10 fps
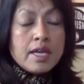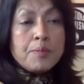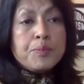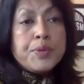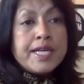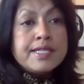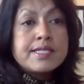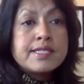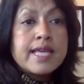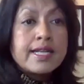
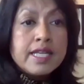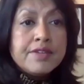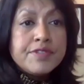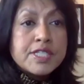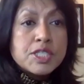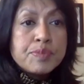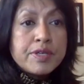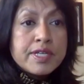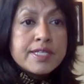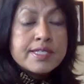brings that lived
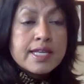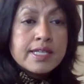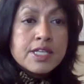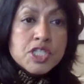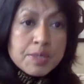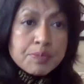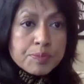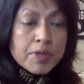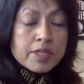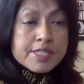experience that can shape the
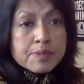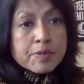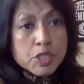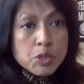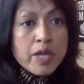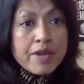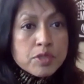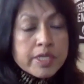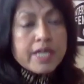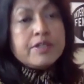policy, but you have to
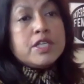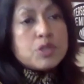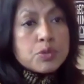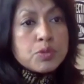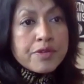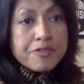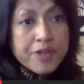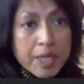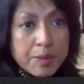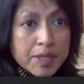carry it through and
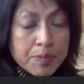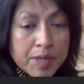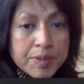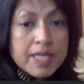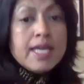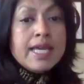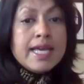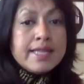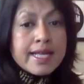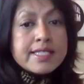frame it maybe.
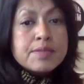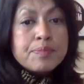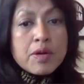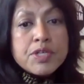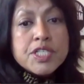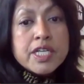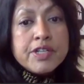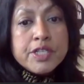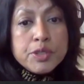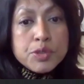And that's the power
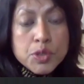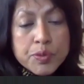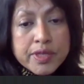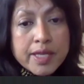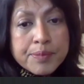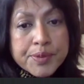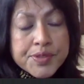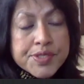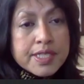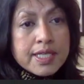sharing you do with that
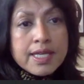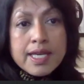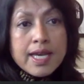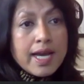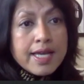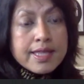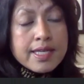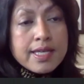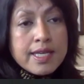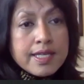person. I
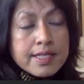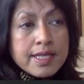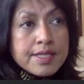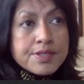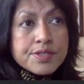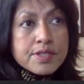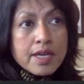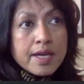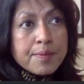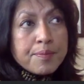think it is
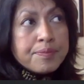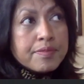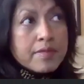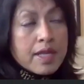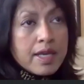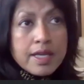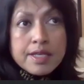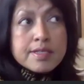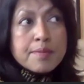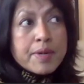
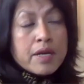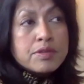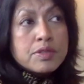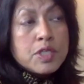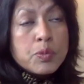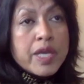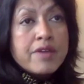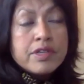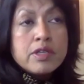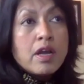about, we have
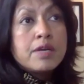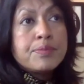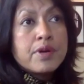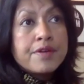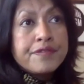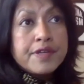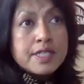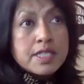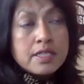a nonprofit